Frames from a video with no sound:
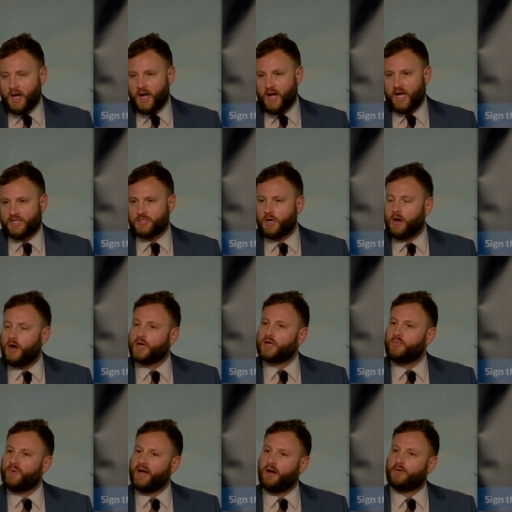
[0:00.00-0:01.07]
I talk
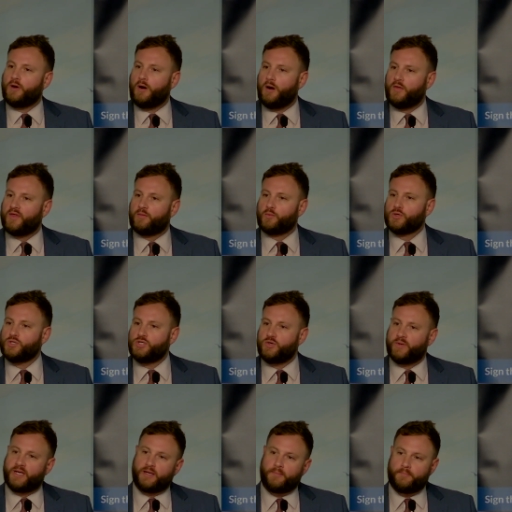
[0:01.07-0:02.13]
about all that we're
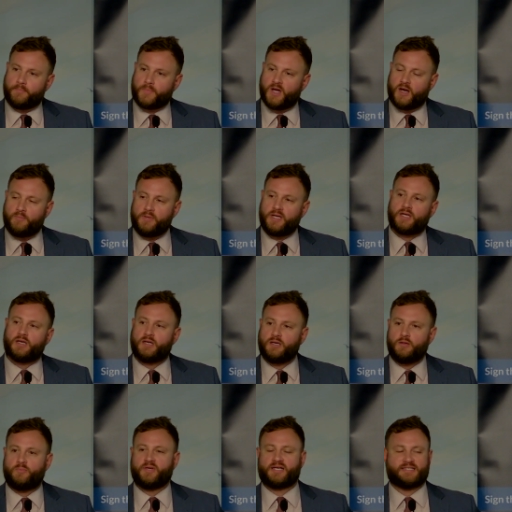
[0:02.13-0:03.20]
doing on Beacon
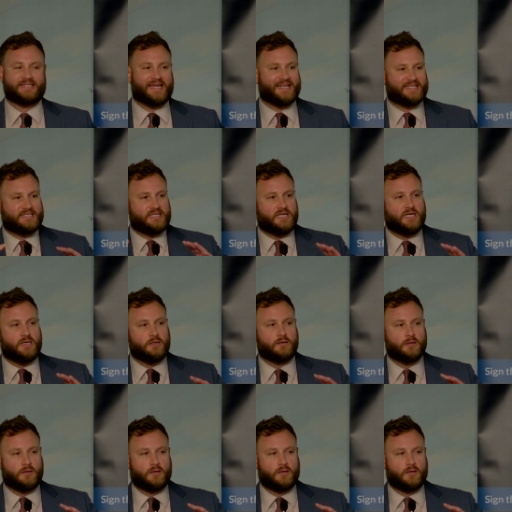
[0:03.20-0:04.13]
Hill because that is the